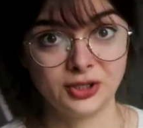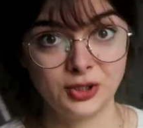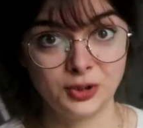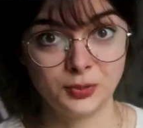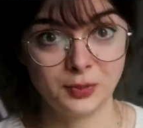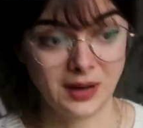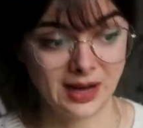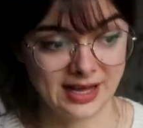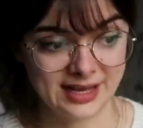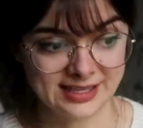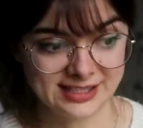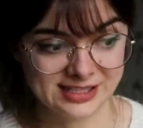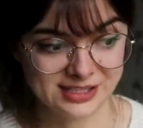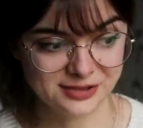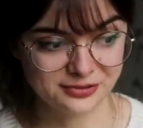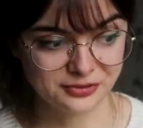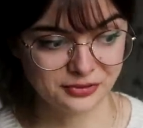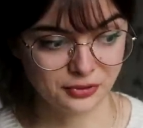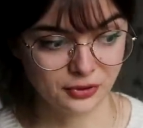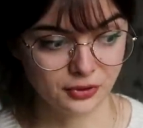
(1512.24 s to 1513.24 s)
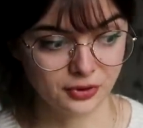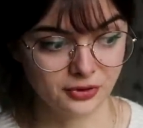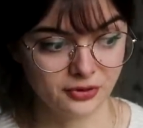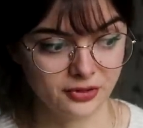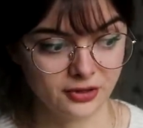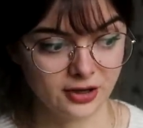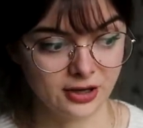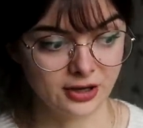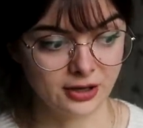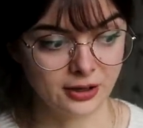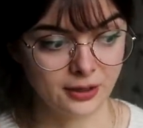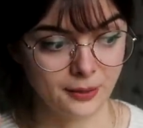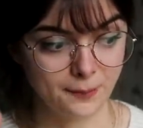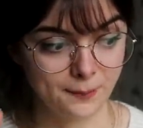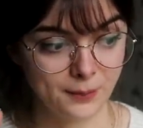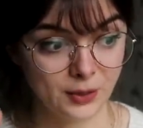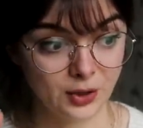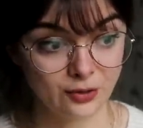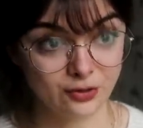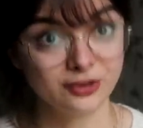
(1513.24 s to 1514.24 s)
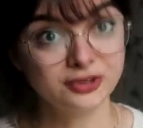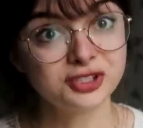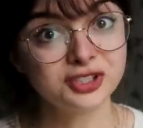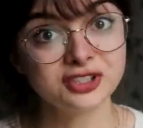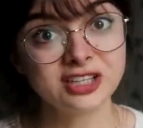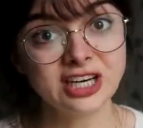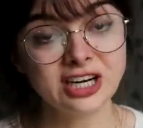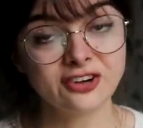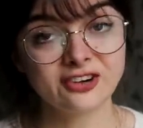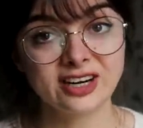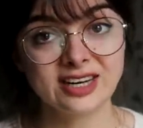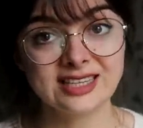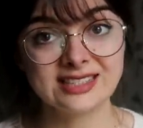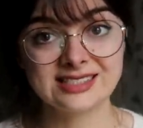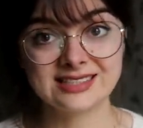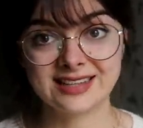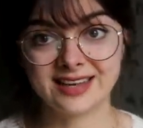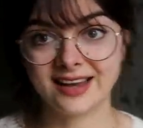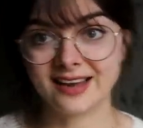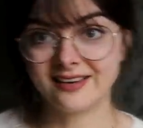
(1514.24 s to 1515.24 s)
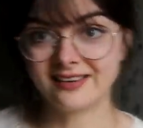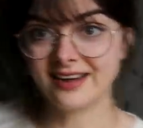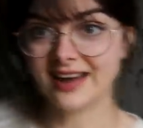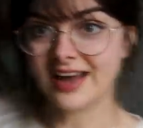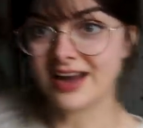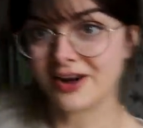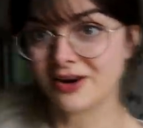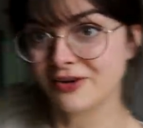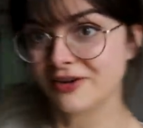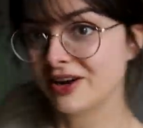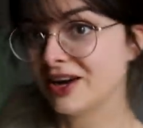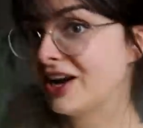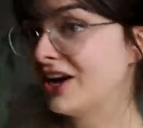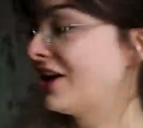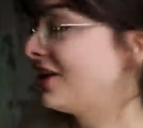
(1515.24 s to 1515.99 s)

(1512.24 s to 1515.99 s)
a new place for the grocery crates. They are now